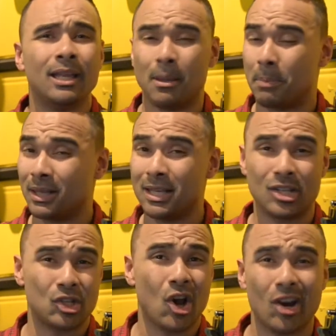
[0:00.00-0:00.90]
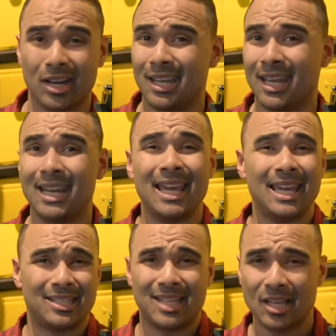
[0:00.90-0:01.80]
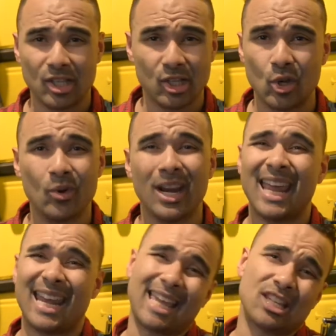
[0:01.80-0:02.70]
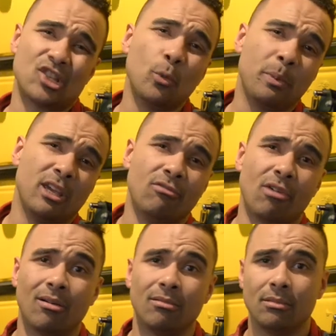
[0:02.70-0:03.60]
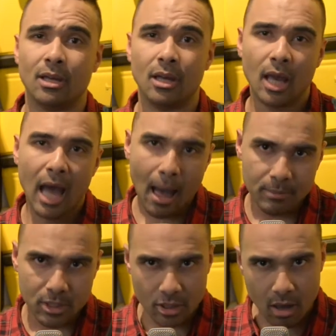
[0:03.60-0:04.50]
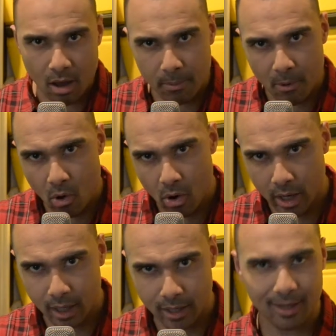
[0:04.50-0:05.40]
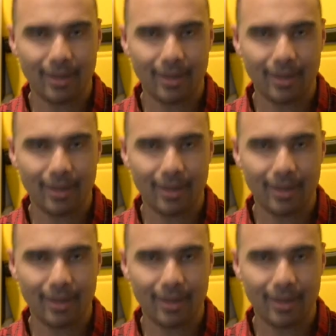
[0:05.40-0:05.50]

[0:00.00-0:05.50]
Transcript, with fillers: the police are targeted, is destitute, and they get a superhero. I'm a Starboy.